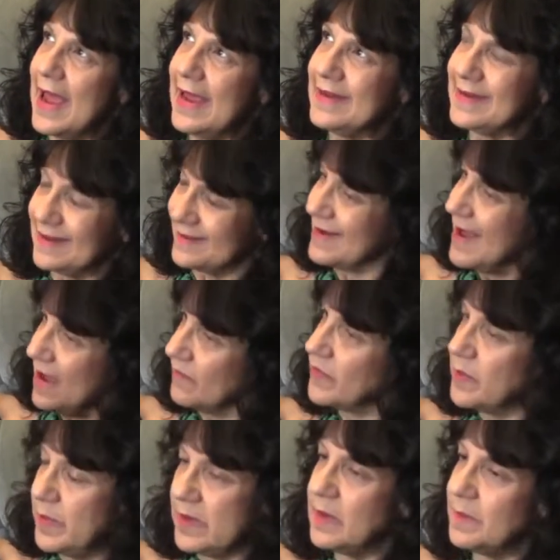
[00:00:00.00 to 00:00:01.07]
it doesn't have
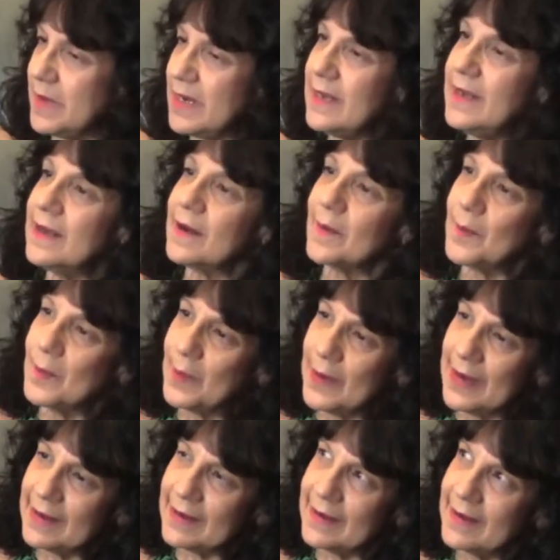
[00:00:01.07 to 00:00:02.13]
to be immediate,
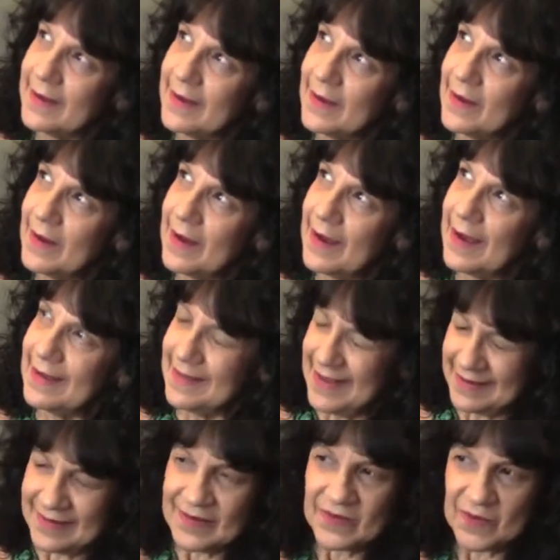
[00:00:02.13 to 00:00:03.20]
but I
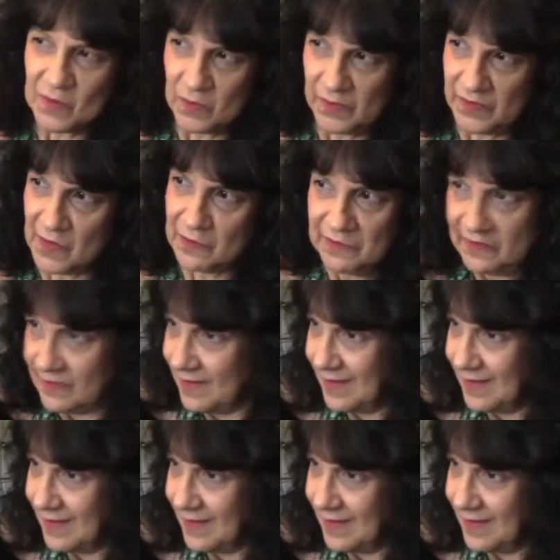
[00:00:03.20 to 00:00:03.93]
like to see results.